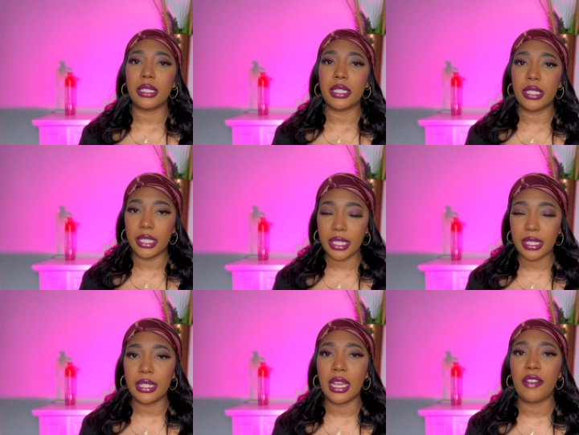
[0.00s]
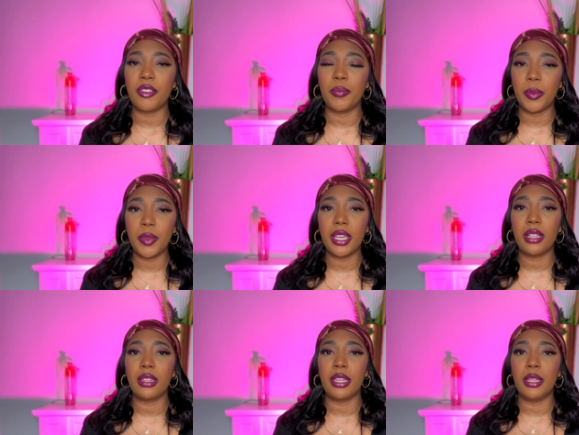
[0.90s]
she doesn't have a
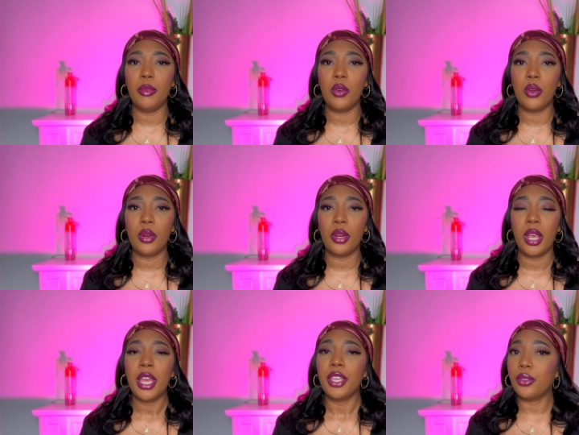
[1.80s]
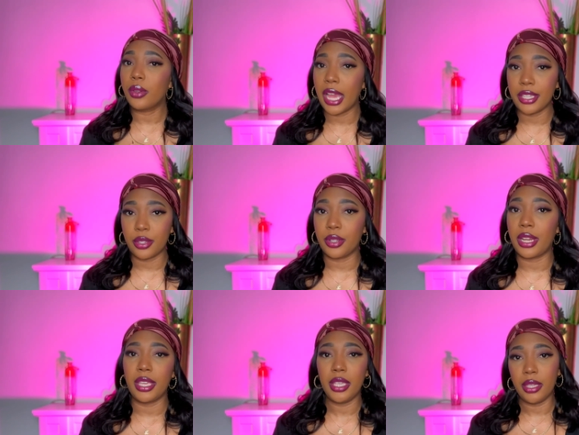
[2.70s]
BBL anymore, you guys are
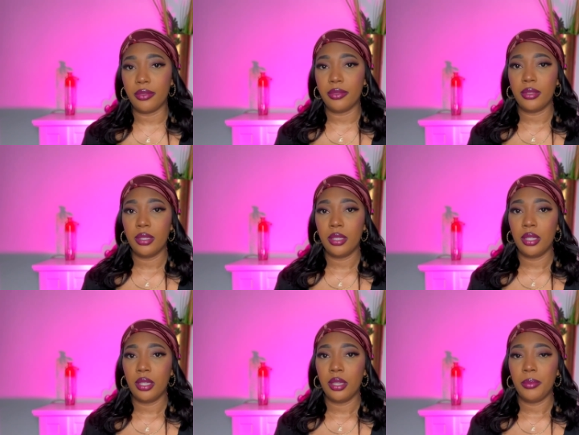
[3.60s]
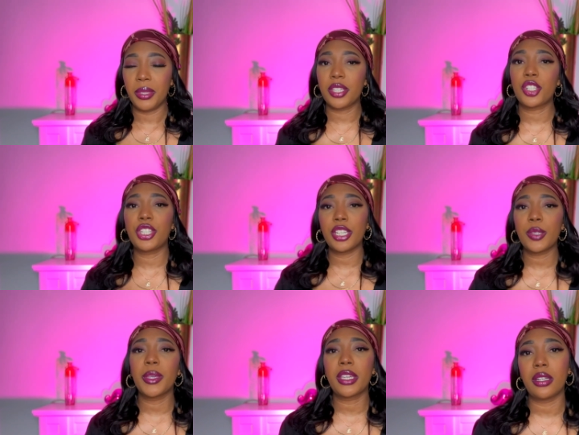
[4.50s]
naive. Because
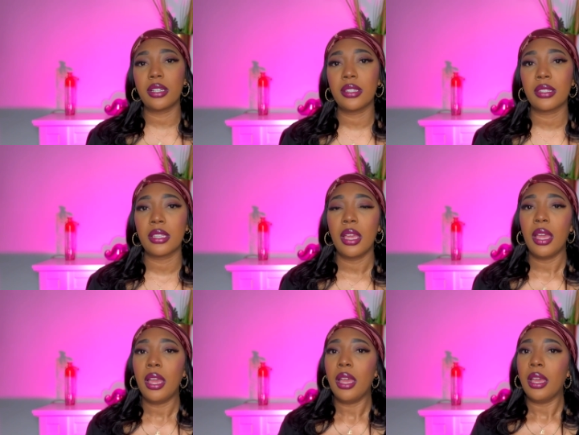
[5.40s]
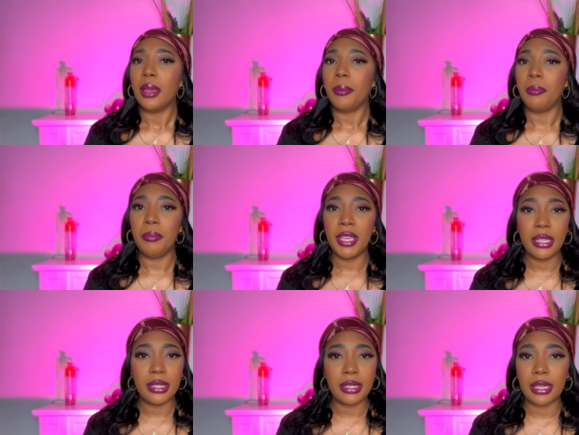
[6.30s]
just because
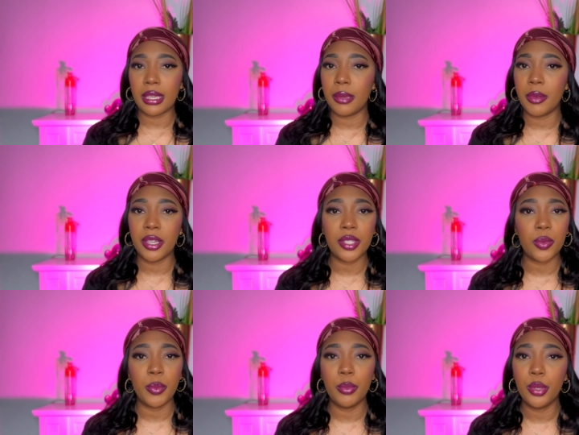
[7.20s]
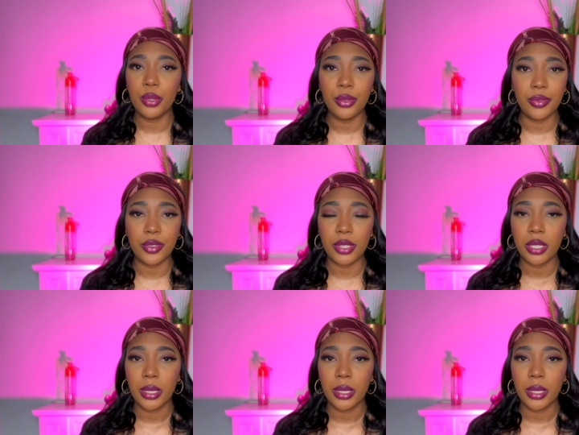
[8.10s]
Miss Kim has removed